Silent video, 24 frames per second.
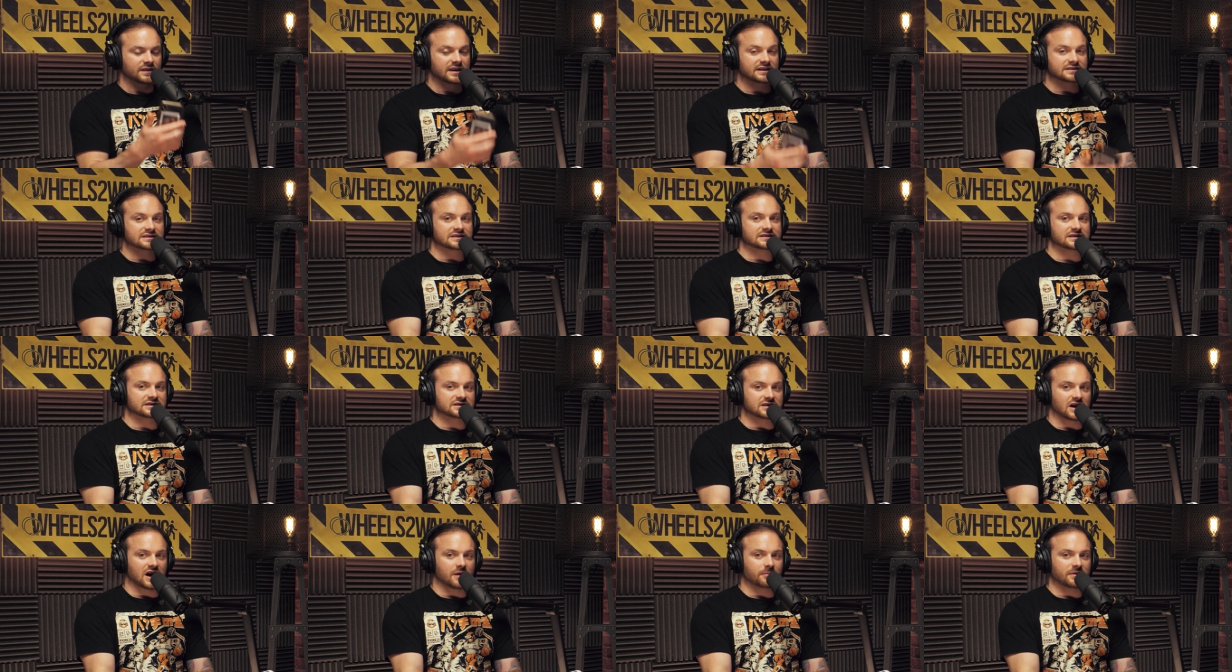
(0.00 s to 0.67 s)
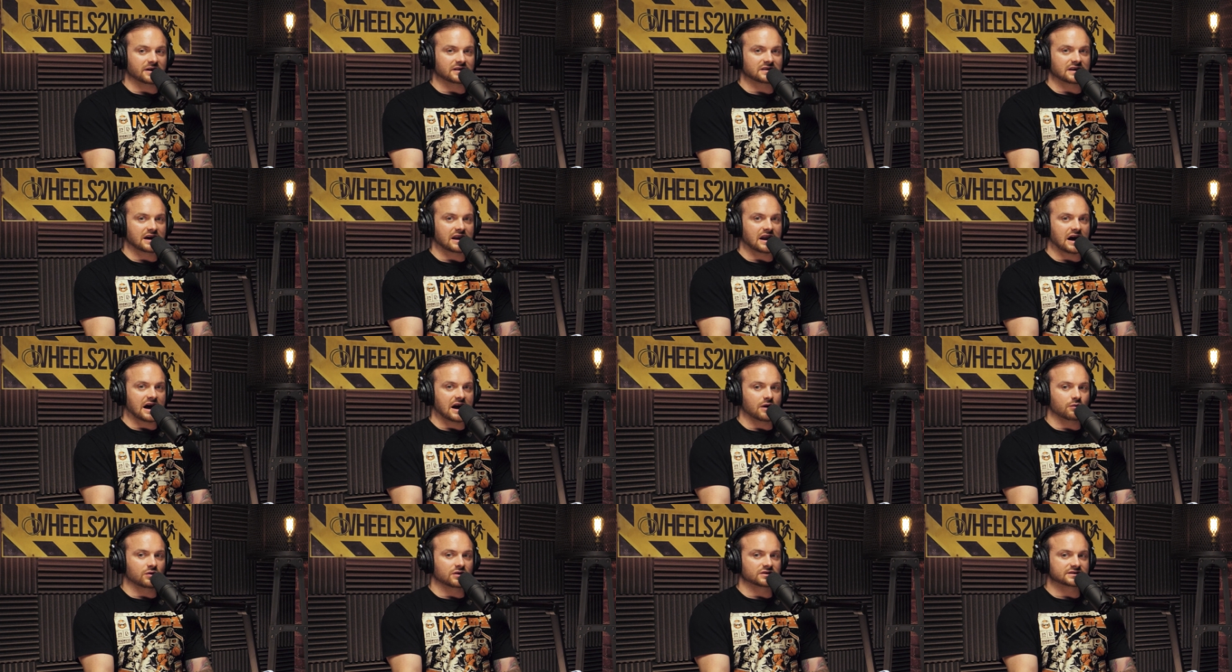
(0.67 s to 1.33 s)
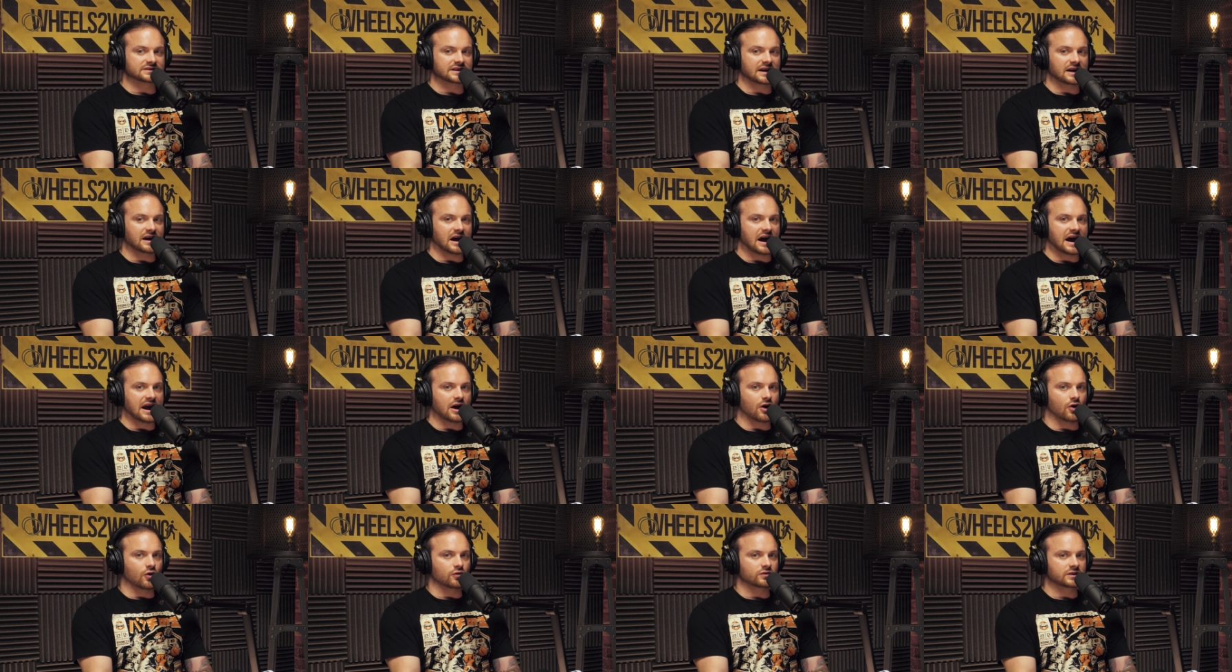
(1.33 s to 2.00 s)
This is a topic that I will say
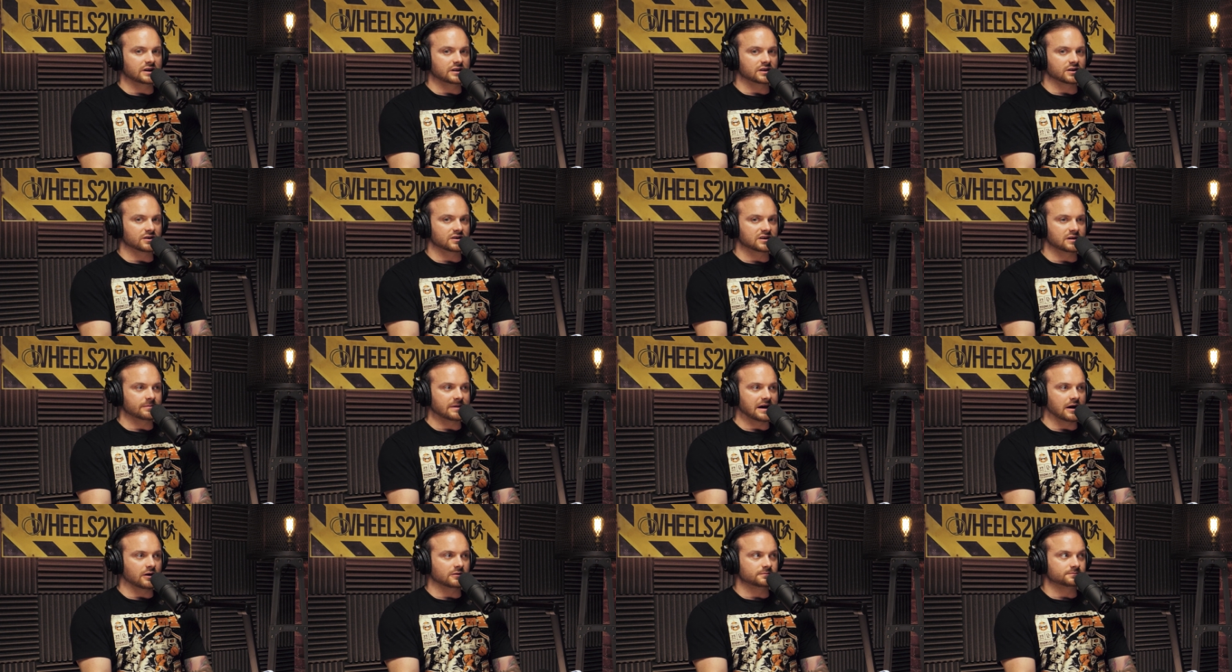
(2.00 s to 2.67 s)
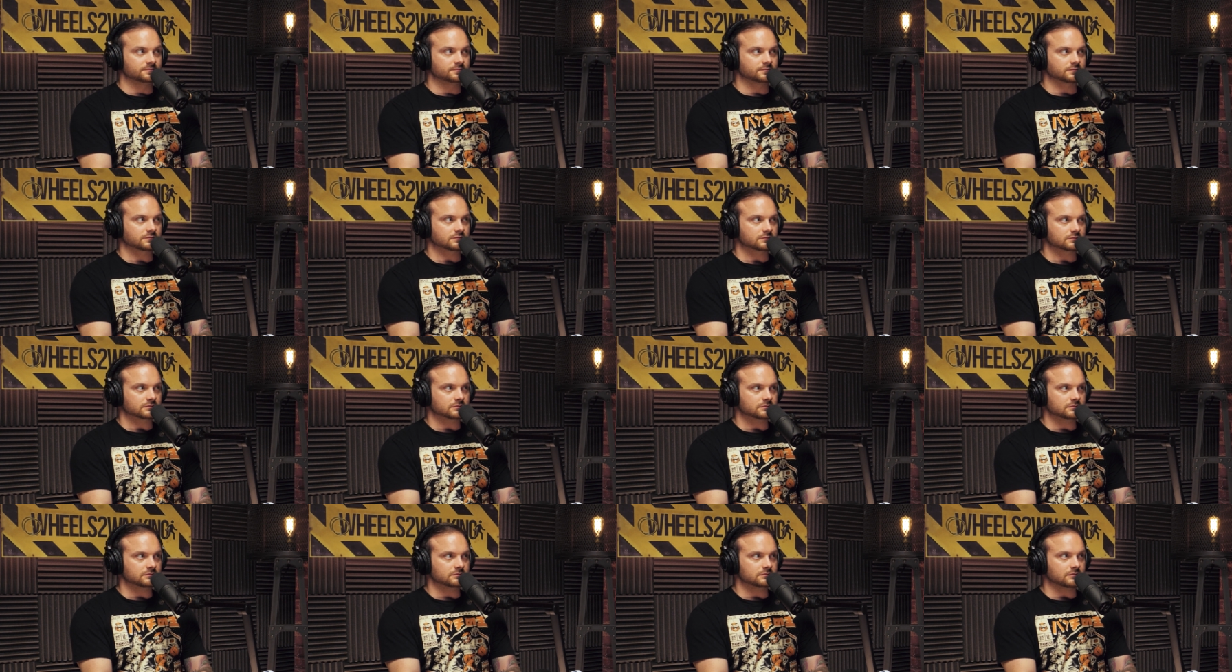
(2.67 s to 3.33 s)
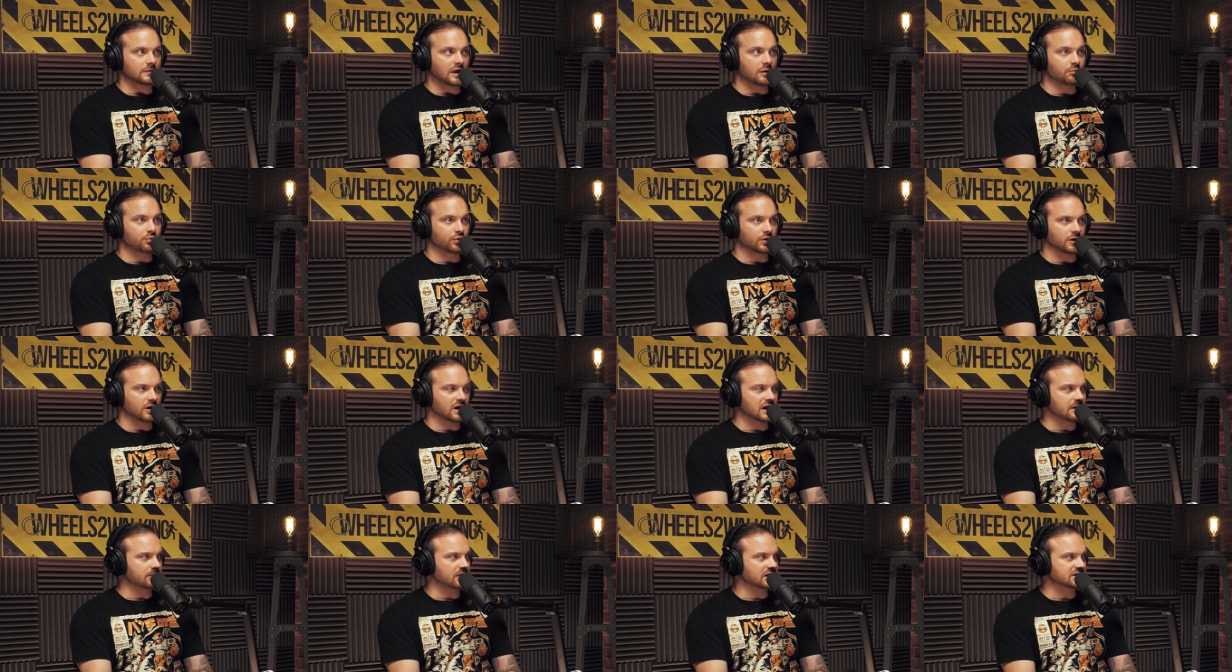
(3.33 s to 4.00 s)
I only learned about
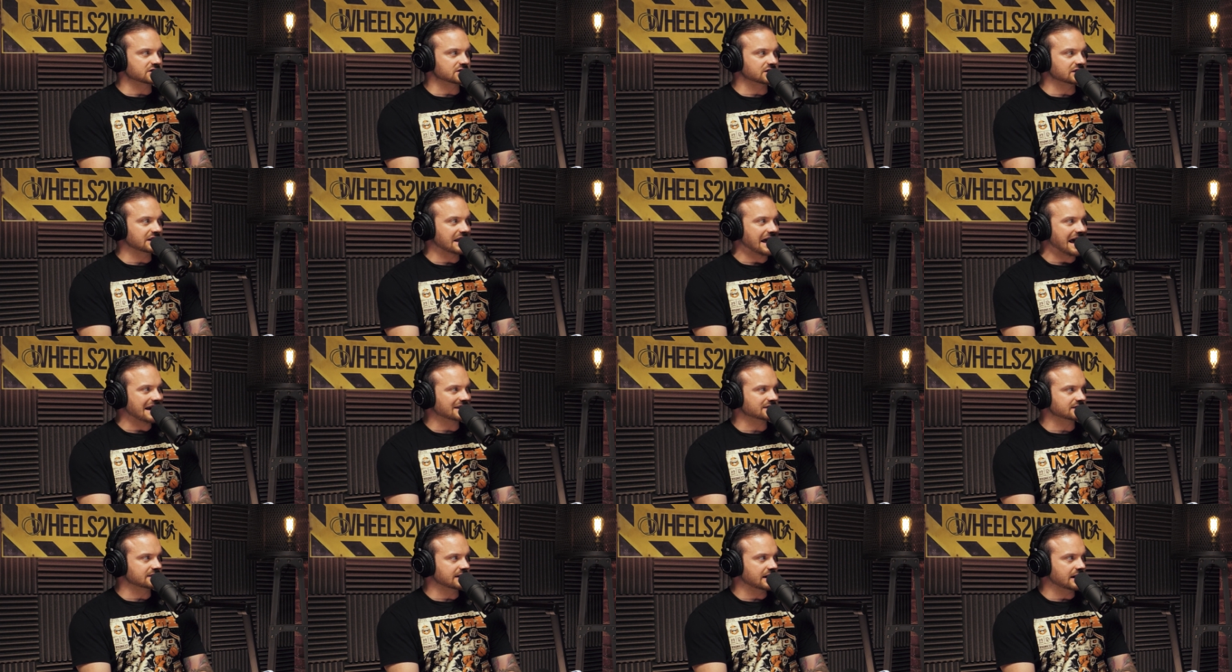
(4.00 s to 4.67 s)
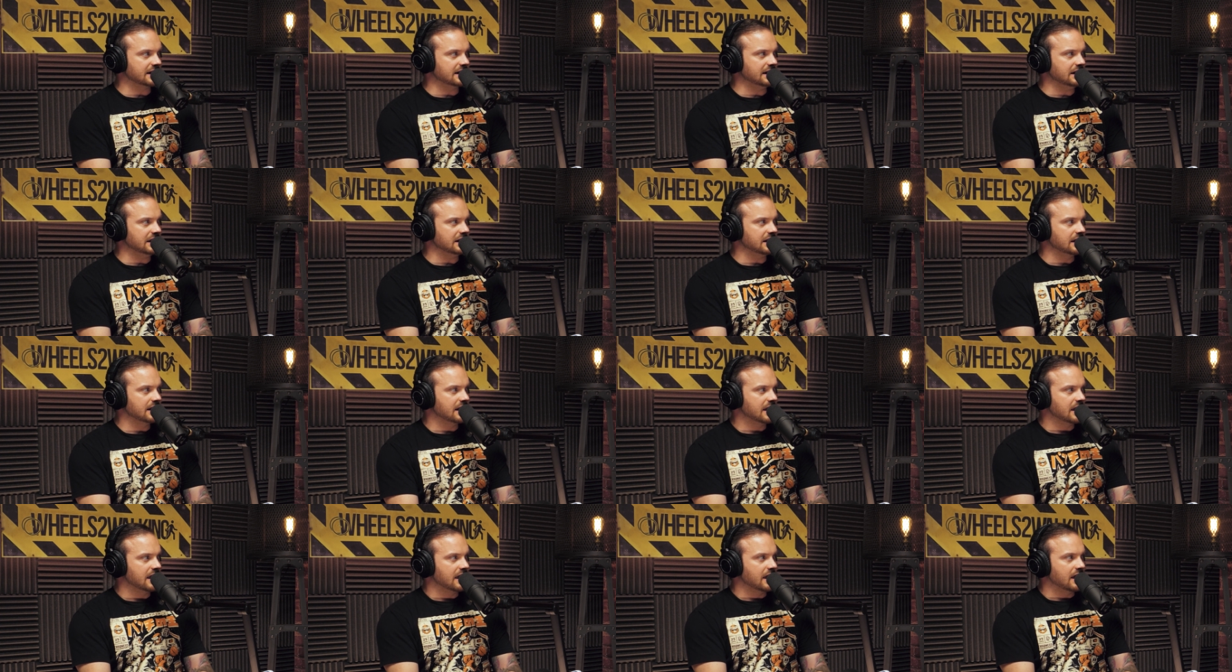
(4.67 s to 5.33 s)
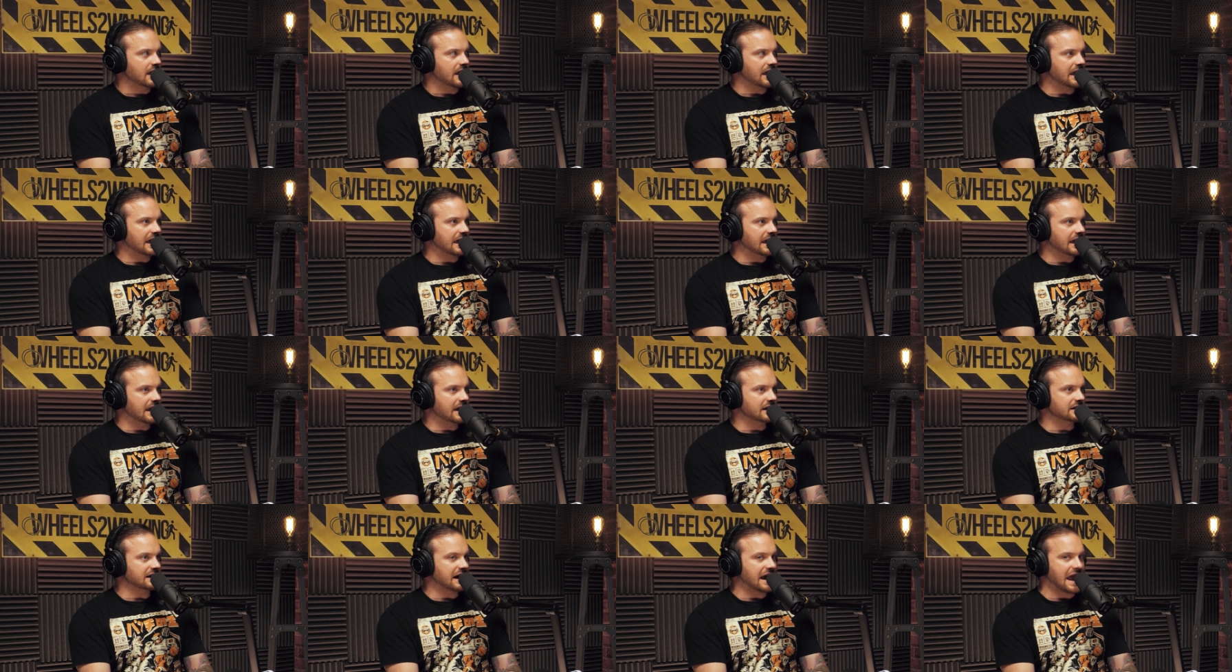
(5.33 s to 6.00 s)
pretty much last night,
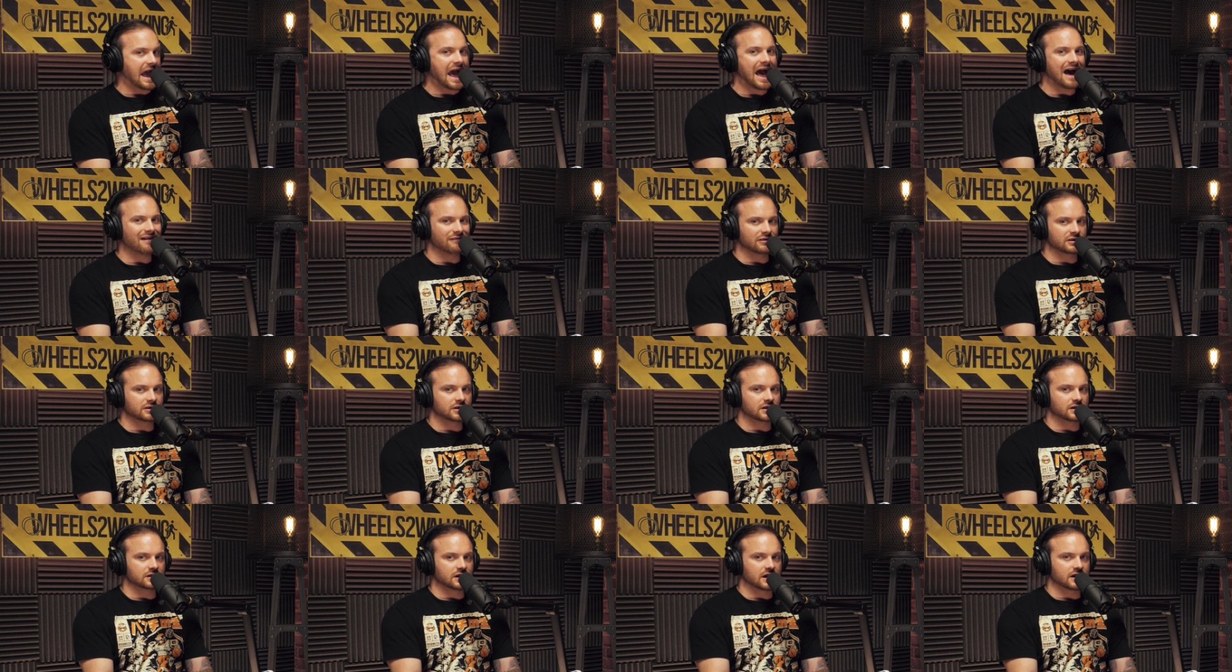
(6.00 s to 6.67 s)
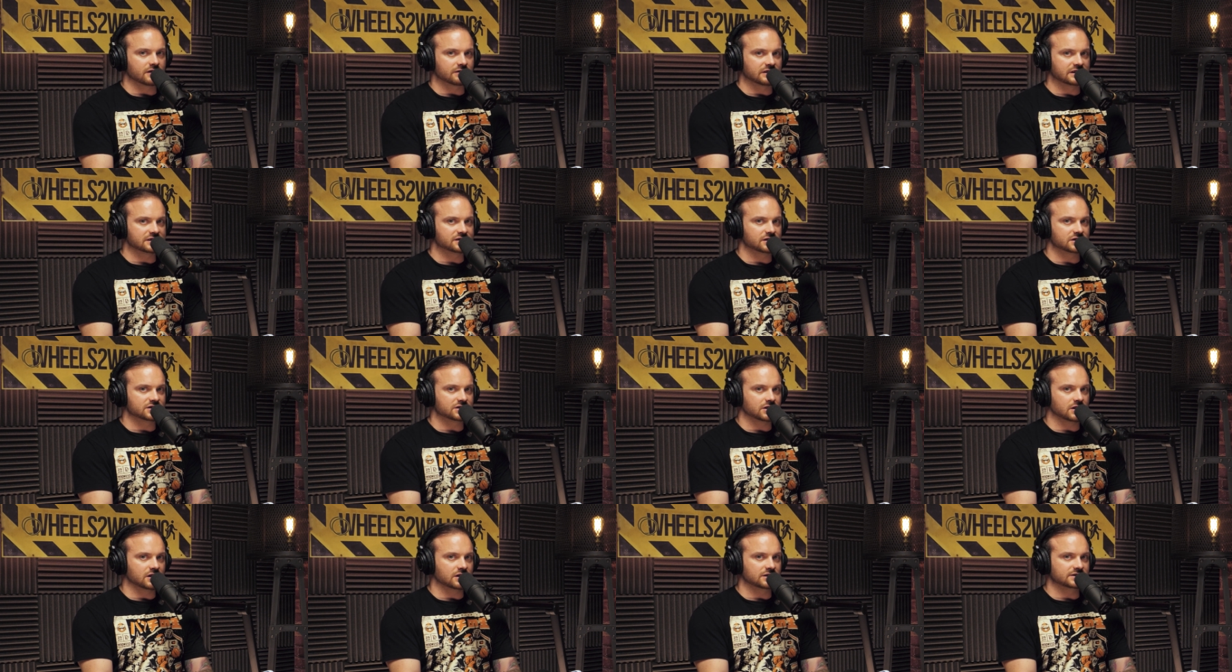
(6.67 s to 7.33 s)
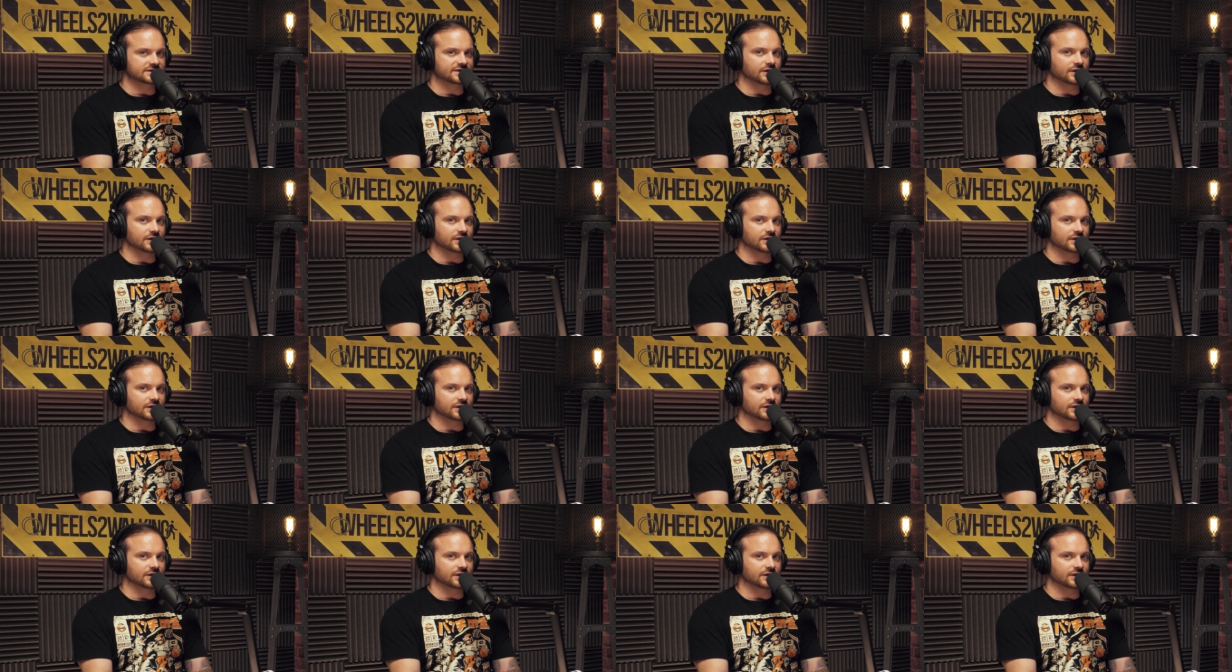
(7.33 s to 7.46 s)
and I haven't done a lot of research on.